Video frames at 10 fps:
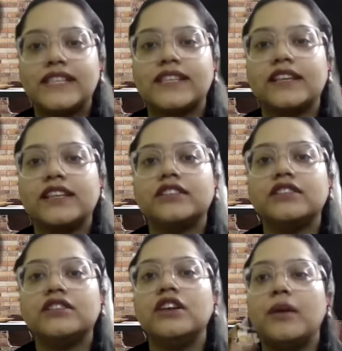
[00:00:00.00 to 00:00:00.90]
basically
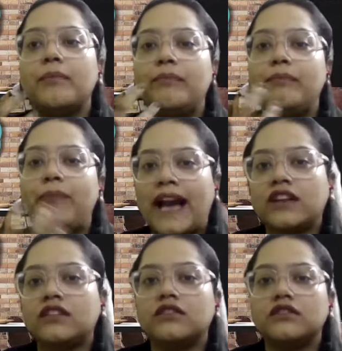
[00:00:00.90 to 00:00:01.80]
the
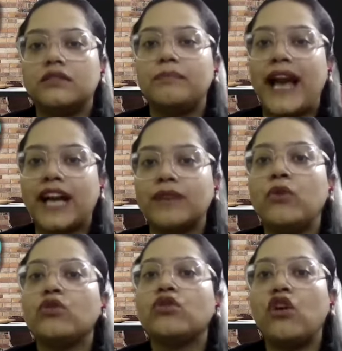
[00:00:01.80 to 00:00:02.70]

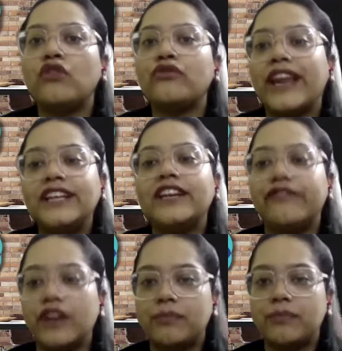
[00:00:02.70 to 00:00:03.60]
backbone of any
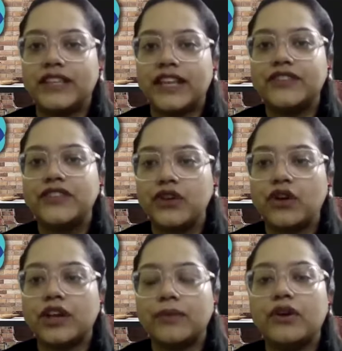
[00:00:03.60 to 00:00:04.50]
development that we
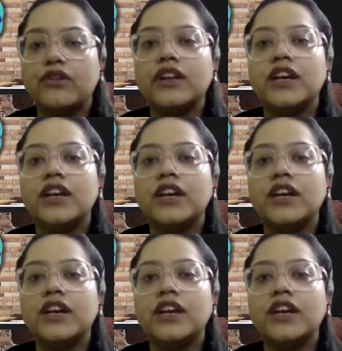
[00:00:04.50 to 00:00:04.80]
talk about.